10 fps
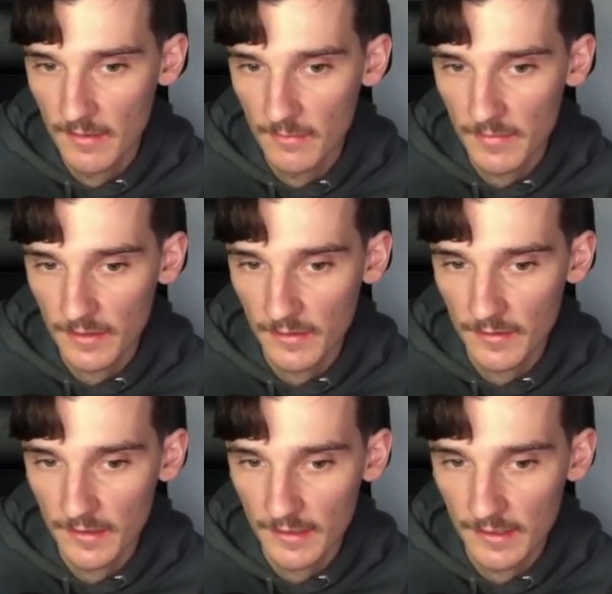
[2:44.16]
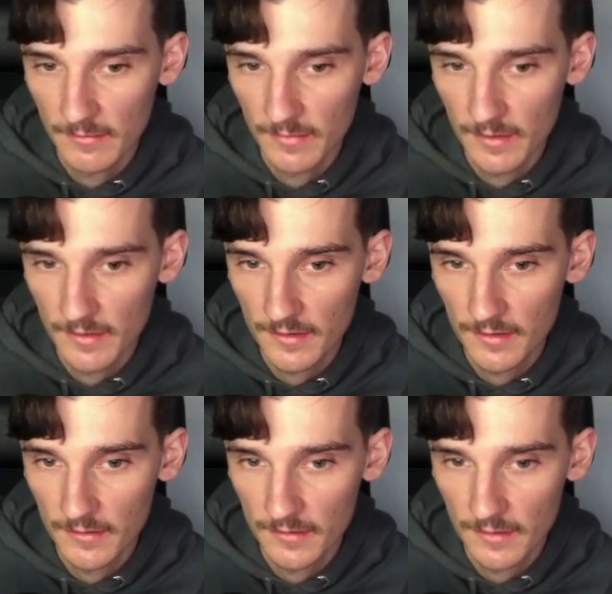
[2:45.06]
because it can be
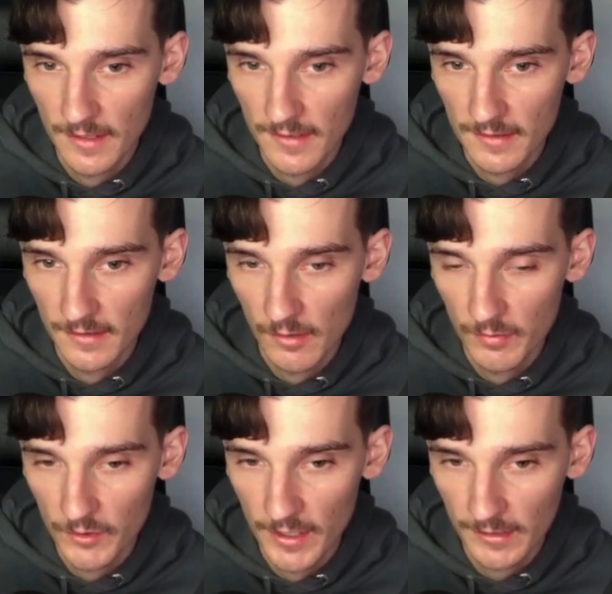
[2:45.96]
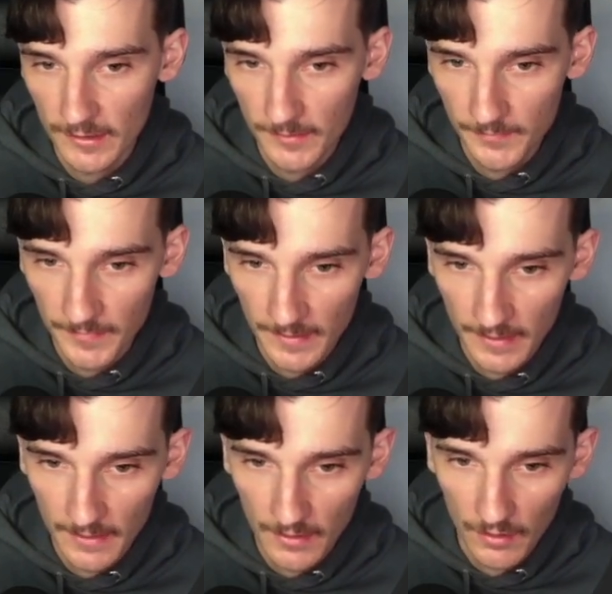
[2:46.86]
stored as an object.
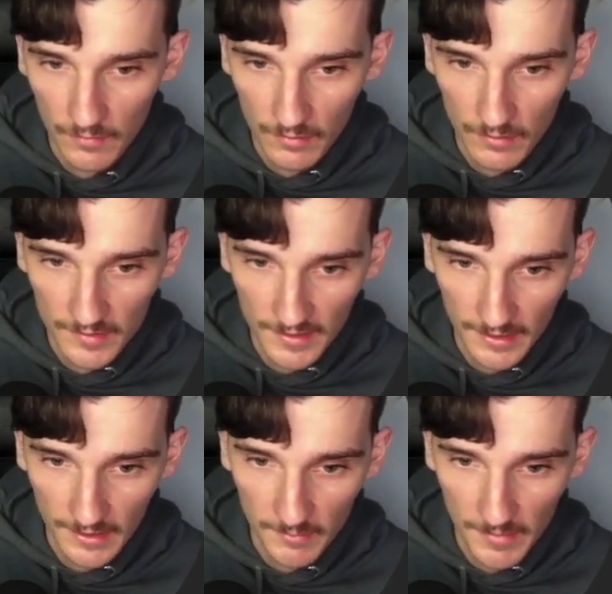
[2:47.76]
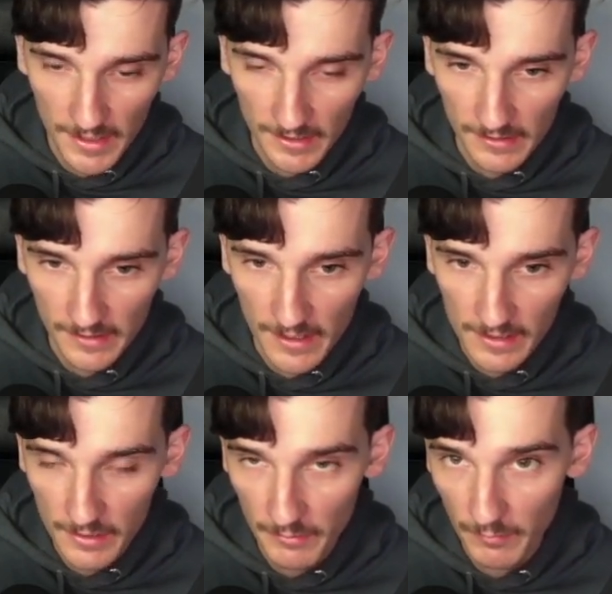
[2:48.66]
Of course, I can make an
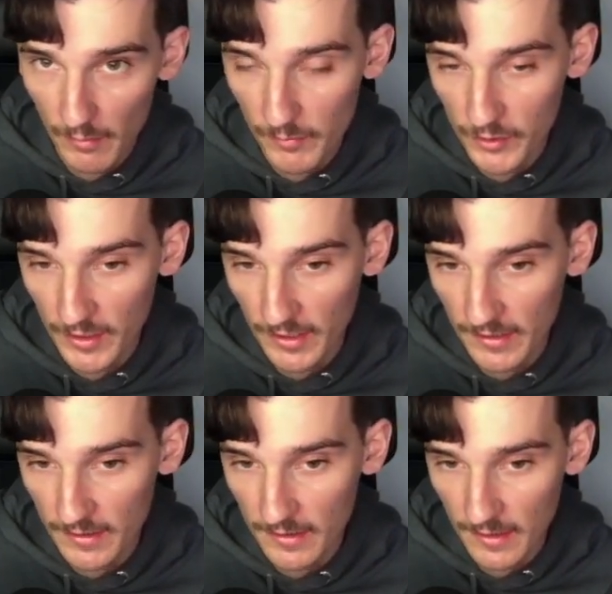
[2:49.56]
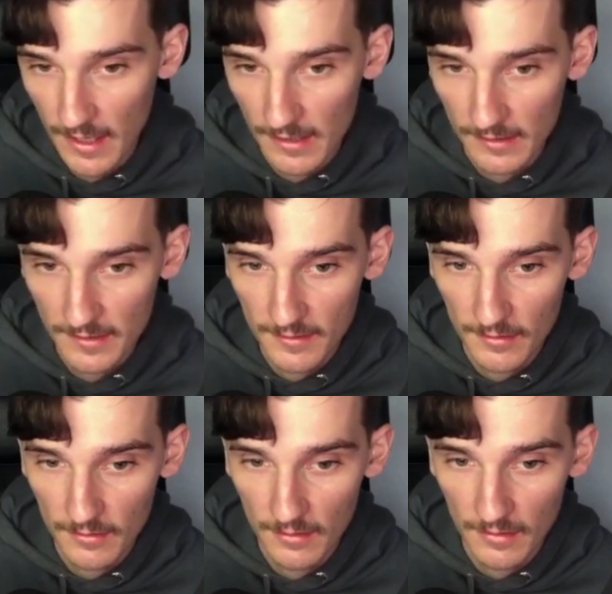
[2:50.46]
array with objects and
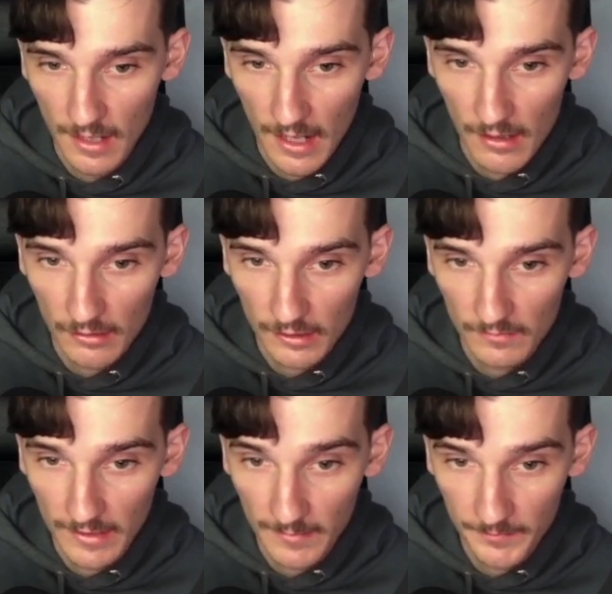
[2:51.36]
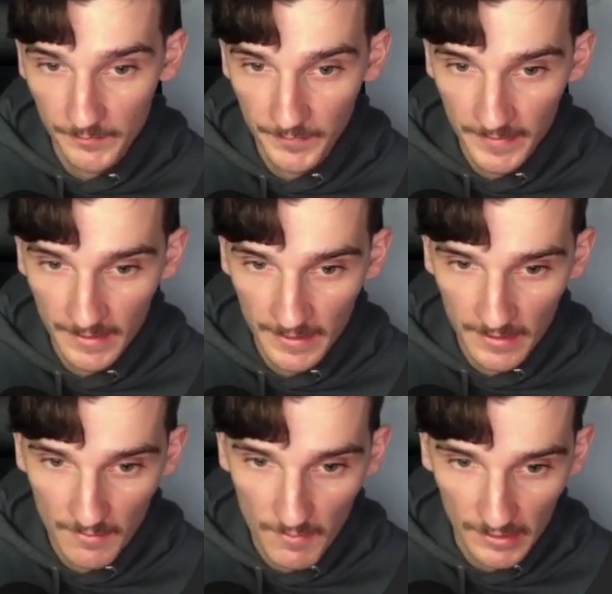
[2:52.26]
store a lot of them,
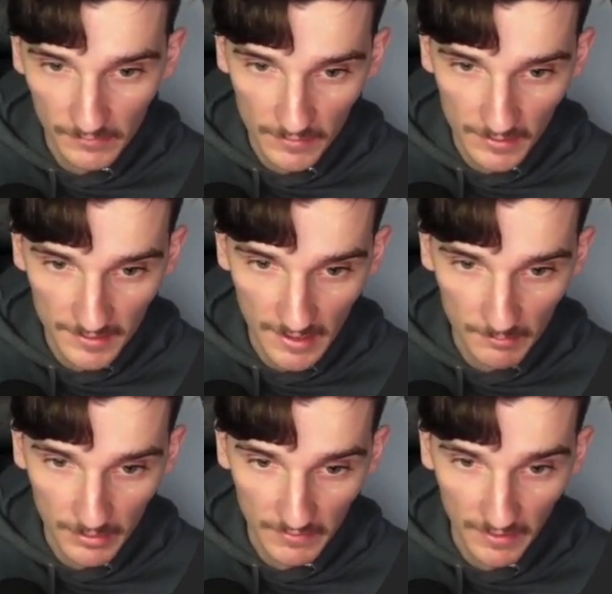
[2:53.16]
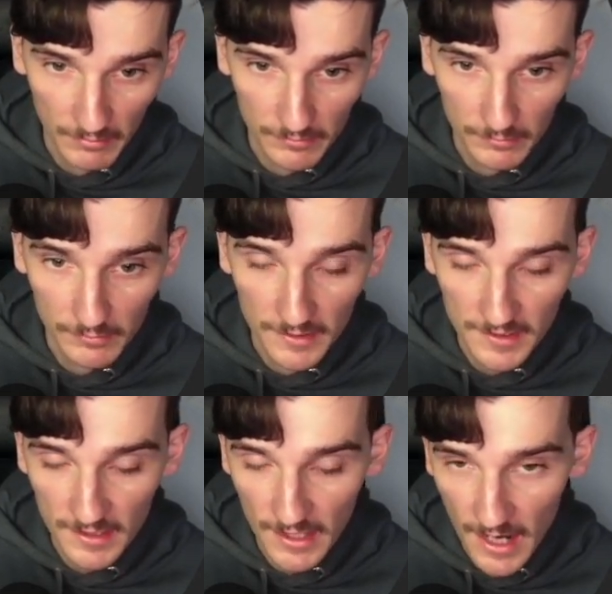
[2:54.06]
but for example, if I want to
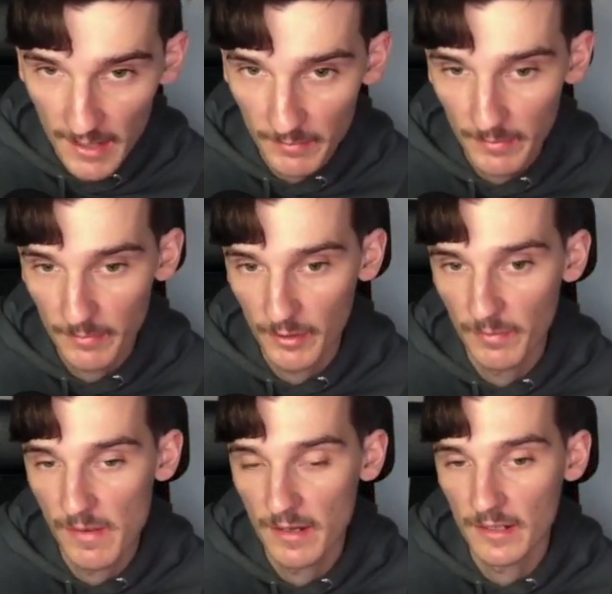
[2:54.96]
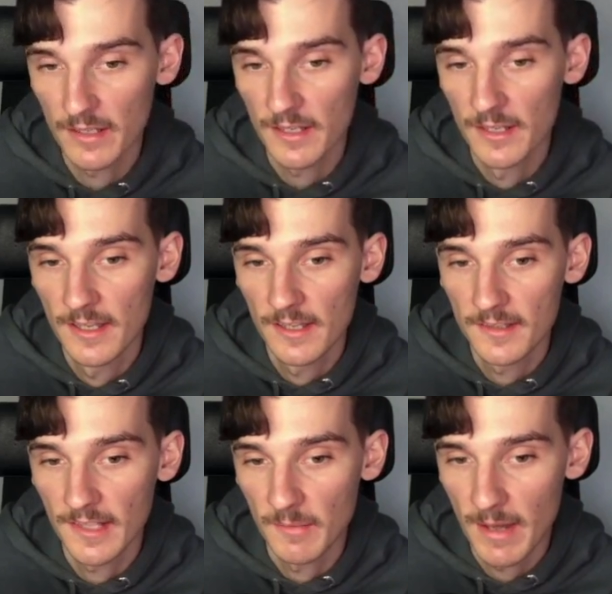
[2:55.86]
describe properly
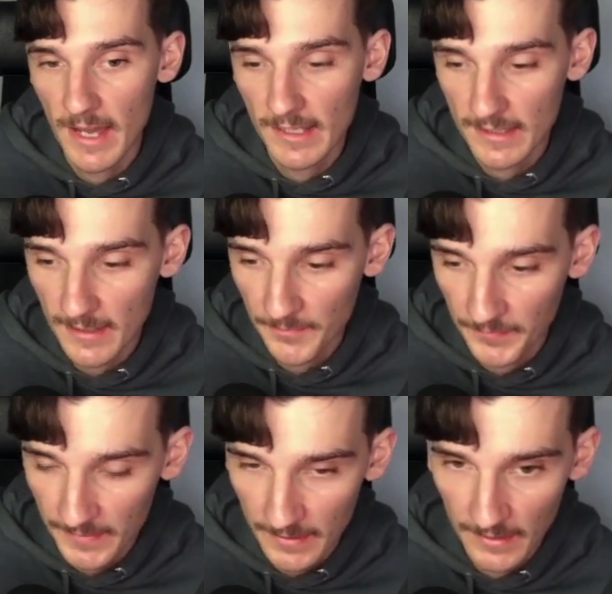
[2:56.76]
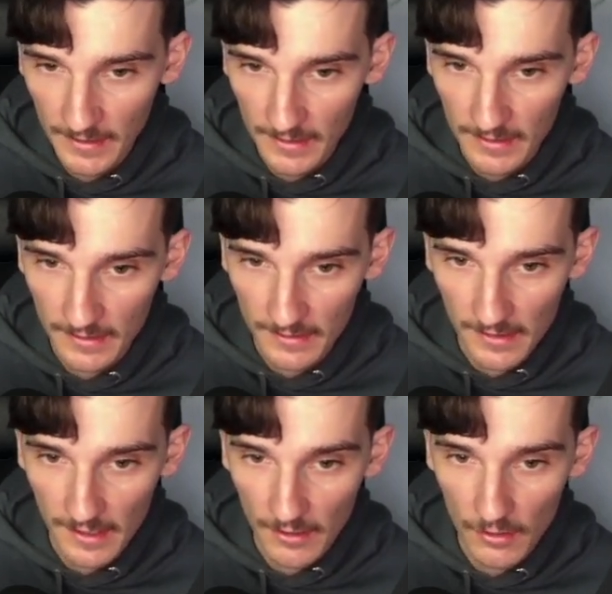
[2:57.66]
some item in
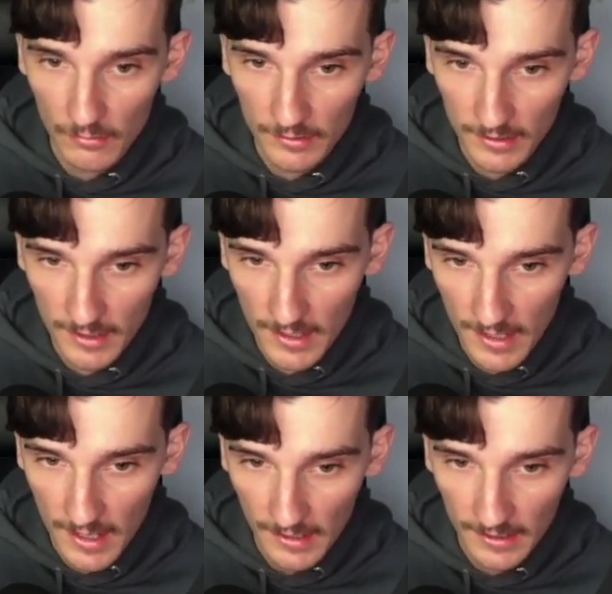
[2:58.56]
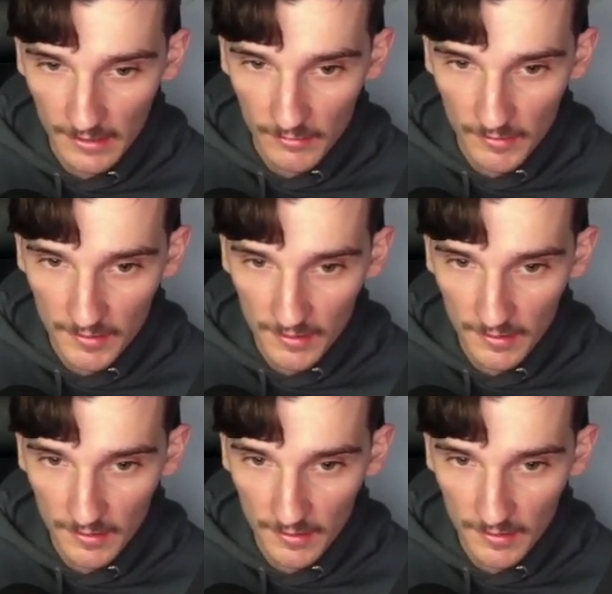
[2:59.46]
the code, I can use